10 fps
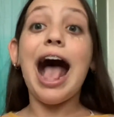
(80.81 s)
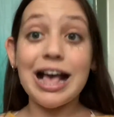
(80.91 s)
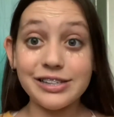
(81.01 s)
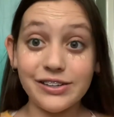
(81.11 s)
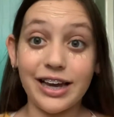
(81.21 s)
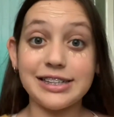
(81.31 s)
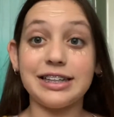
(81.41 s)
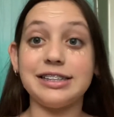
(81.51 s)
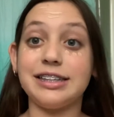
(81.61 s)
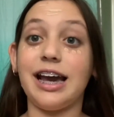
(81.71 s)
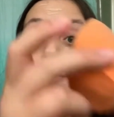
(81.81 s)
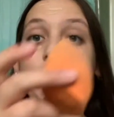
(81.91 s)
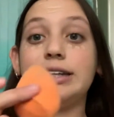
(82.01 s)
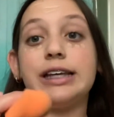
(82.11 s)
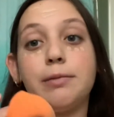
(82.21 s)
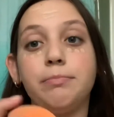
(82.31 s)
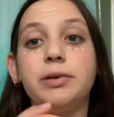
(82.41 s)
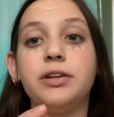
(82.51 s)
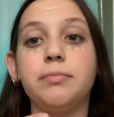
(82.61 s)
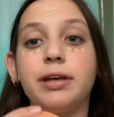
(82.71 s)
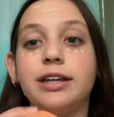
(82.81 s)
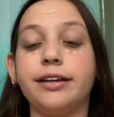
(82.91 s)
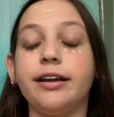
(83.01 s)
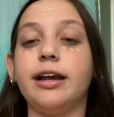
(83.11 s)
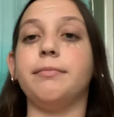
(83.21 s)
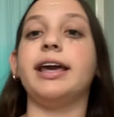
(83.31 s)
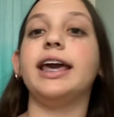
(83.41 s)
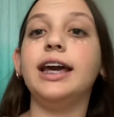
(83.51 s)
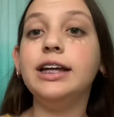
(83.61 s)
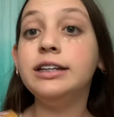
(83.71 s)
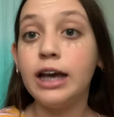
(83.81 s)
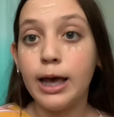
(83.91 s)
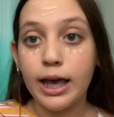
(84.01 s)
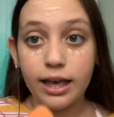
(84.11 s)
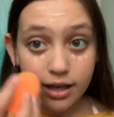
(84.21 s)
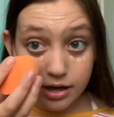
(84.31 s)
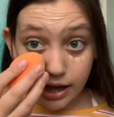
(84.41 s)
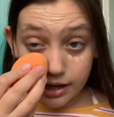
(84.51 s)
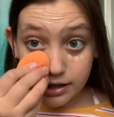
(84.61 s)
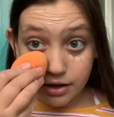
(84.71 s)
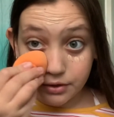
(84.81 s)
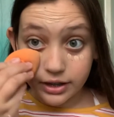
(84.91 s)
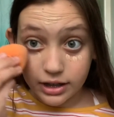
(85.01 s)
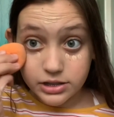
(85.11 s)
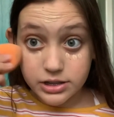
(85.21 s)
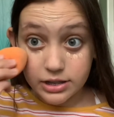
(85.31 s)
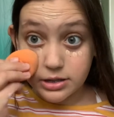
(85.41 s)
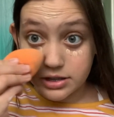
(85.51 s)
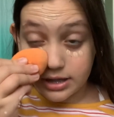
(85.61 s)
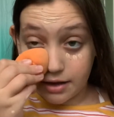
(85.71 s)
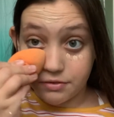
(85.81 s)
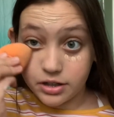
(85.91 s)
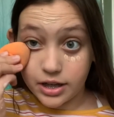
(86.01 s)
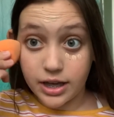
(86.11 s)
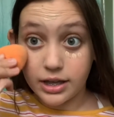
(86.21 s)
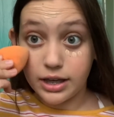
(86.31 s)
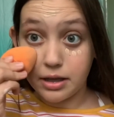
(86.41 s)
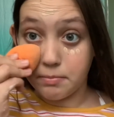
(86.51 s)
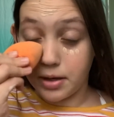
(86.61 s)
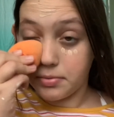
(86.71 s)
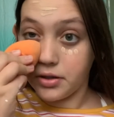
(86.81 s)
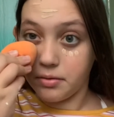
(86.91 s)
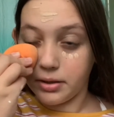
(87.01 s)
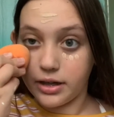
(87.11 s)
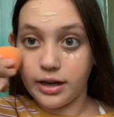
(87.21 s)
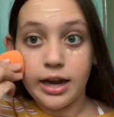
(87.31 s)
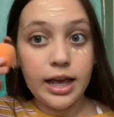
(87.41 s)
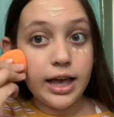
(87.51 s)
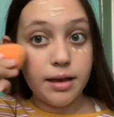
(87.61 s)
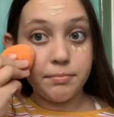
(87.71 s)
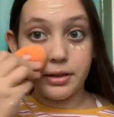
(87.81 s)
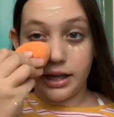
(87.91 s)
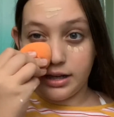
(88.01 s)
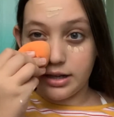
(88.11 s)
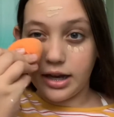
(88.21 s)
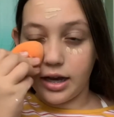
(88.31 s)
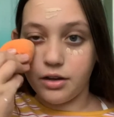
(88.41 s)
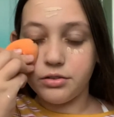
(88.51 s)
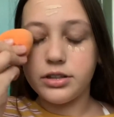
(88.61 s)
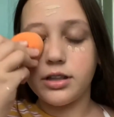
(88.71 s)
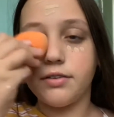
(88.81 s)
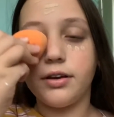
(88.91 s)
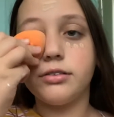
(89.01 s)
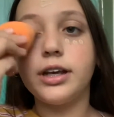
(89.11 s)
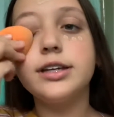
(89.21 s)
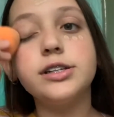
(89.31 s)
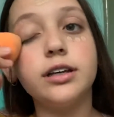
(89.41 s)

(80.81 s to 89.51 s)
As you guys can see, I have my damp beauty blender in my hand, and now I just have to take it, my beauty blender and blend out the foundation.